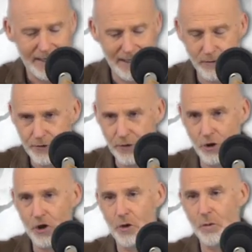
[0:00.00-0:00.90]
in
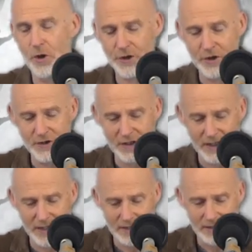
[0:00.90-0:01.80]
thought, word, and
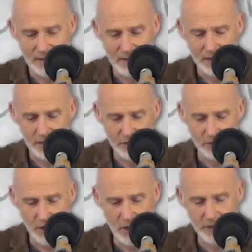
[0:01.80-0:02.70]
deed,
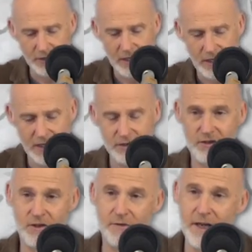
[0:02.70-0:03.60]
God has a
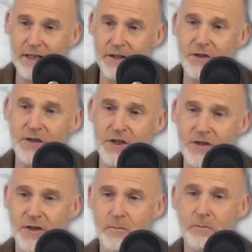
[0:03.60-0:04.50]
surveillance
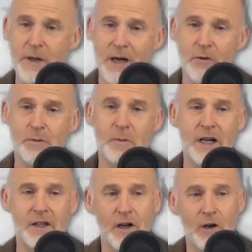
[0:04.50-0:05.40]
system powered
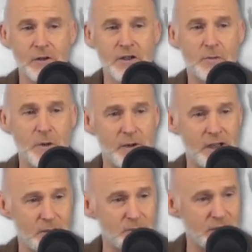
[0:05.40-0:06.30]
by the Holy
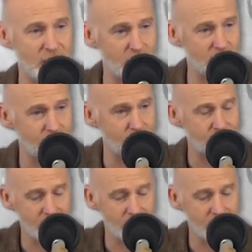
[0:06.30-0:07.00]
Spirit Himself.